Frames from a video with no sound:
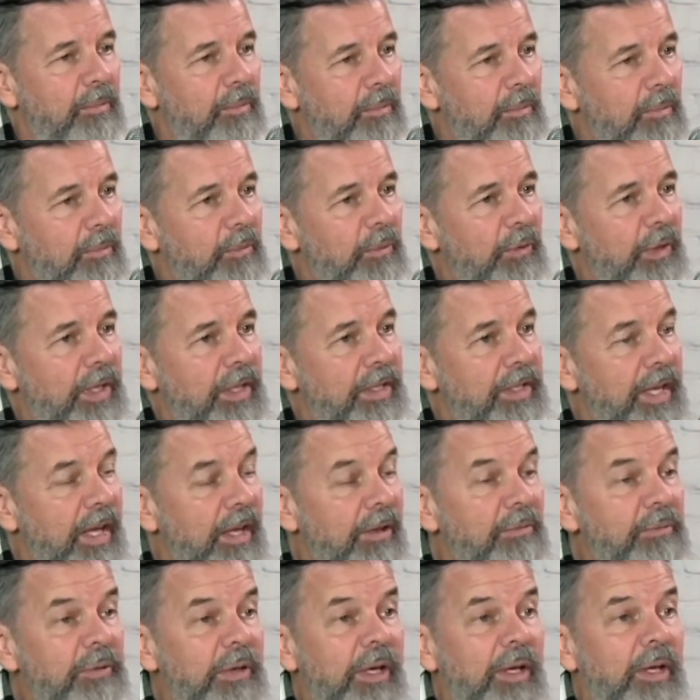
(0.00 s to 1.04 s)

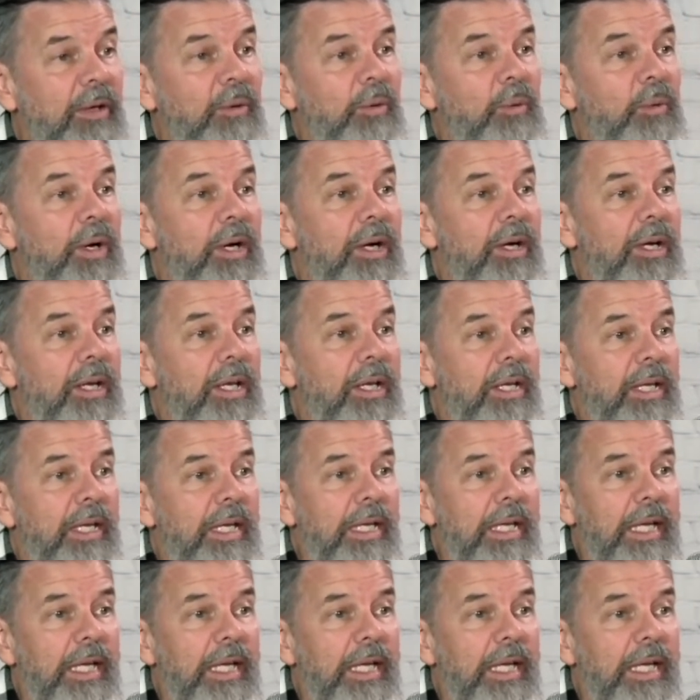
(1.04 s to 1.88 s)
Philadelphia, where he